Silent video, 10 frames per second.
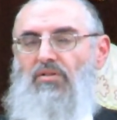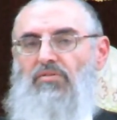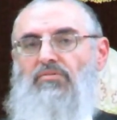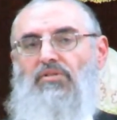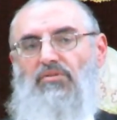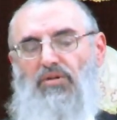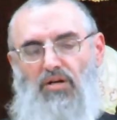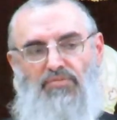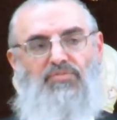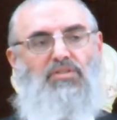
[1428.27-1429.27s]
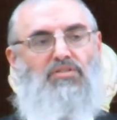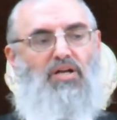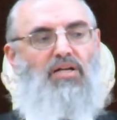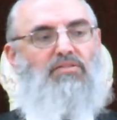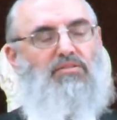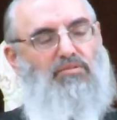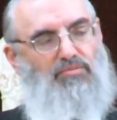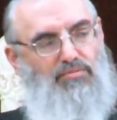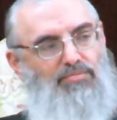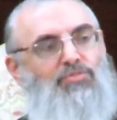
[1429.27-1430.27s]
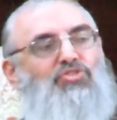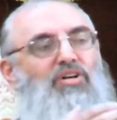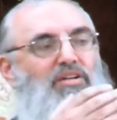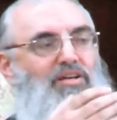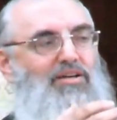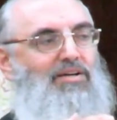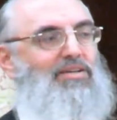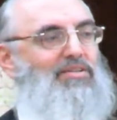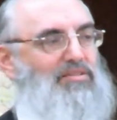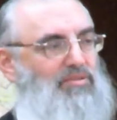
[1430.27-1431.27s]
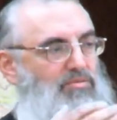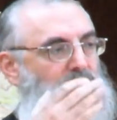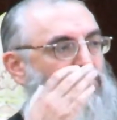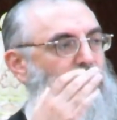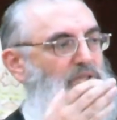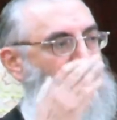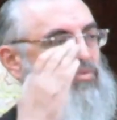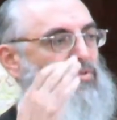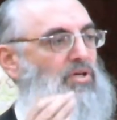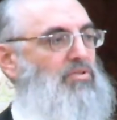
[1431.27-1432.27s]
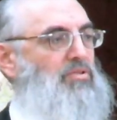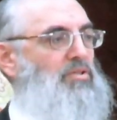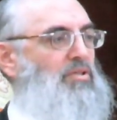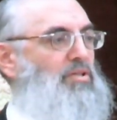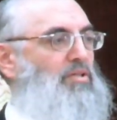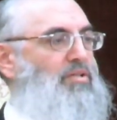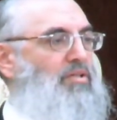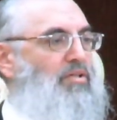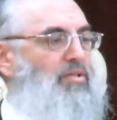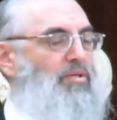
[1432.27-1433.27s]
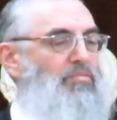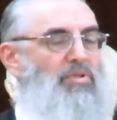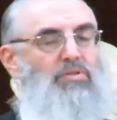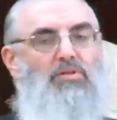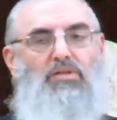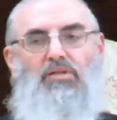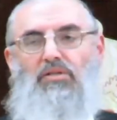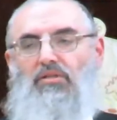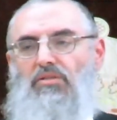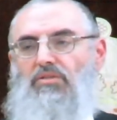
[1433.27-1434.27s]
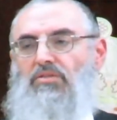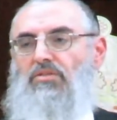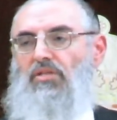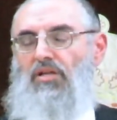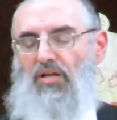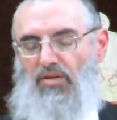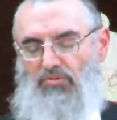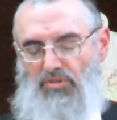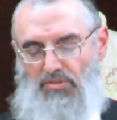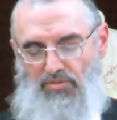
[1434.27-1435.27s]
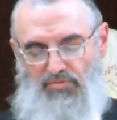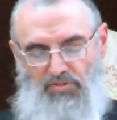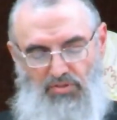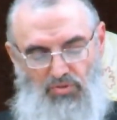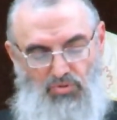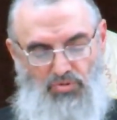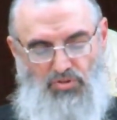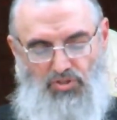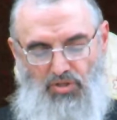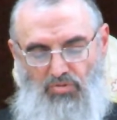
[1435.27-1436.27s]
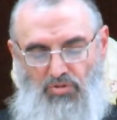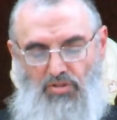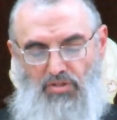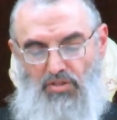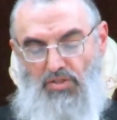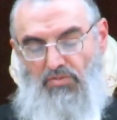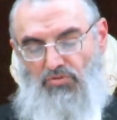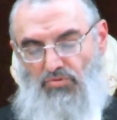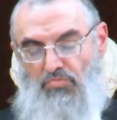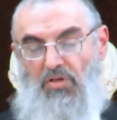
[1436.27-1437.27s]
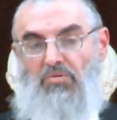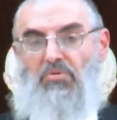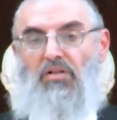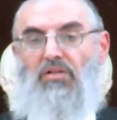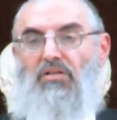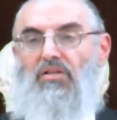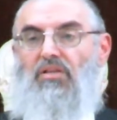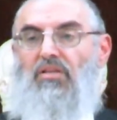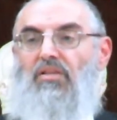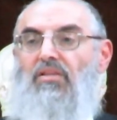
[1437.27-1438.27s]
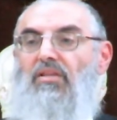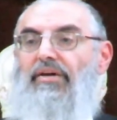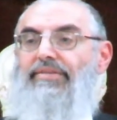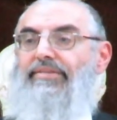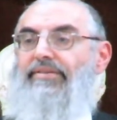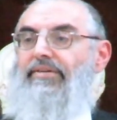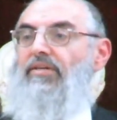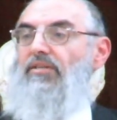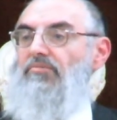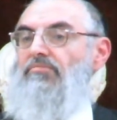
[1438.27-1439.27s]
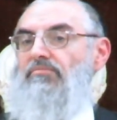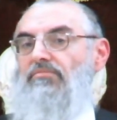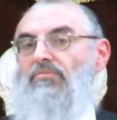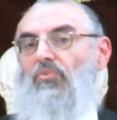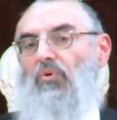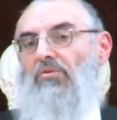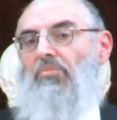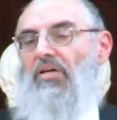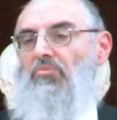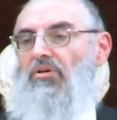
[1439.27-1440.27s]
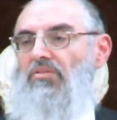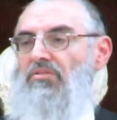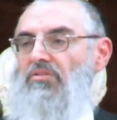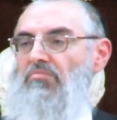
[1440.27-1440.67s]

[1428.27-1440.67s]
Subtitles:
And then after that, bisharecha. We wait for that. But this is the avodat of a Chodesh Elul. We should be able that one by one.